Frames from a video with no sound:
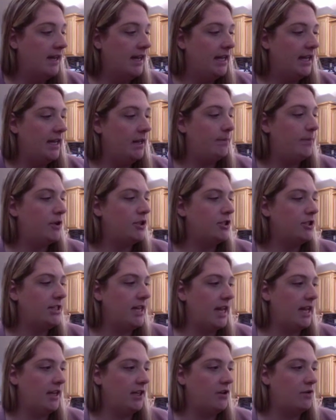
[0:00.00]
He pushed
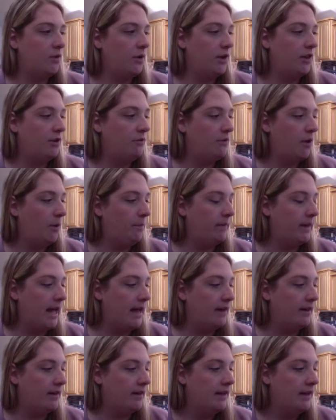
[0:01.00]
Annie toward the rope
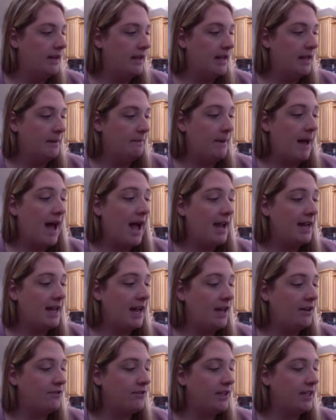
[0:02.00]
ladder. Bye,
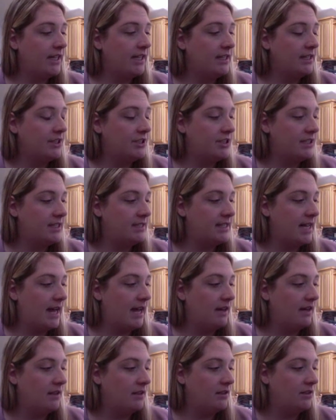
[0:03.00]
Henry, she
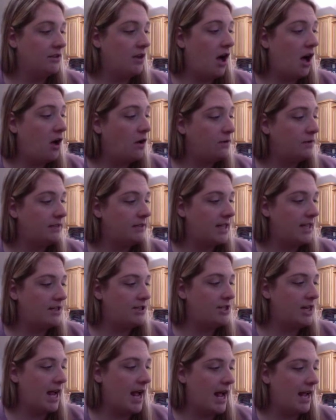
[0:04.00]
said. Go, said
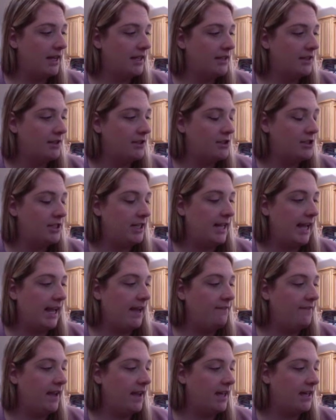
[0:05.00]
Jack. She
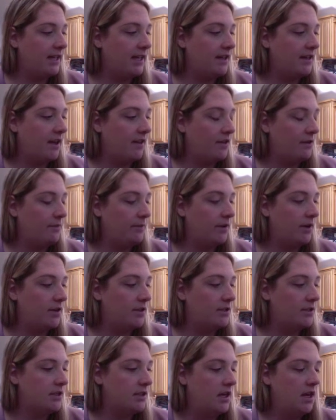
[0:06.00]
gave Annie another
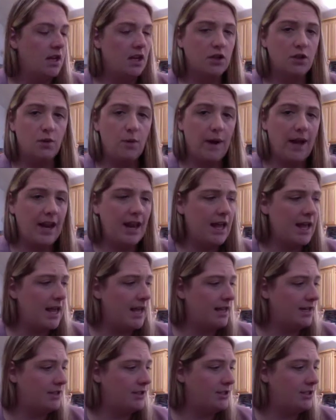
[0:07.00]
push. Quit
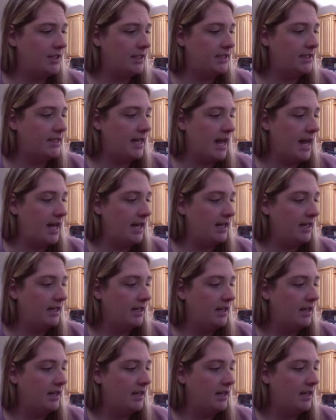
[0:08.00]
it, she said.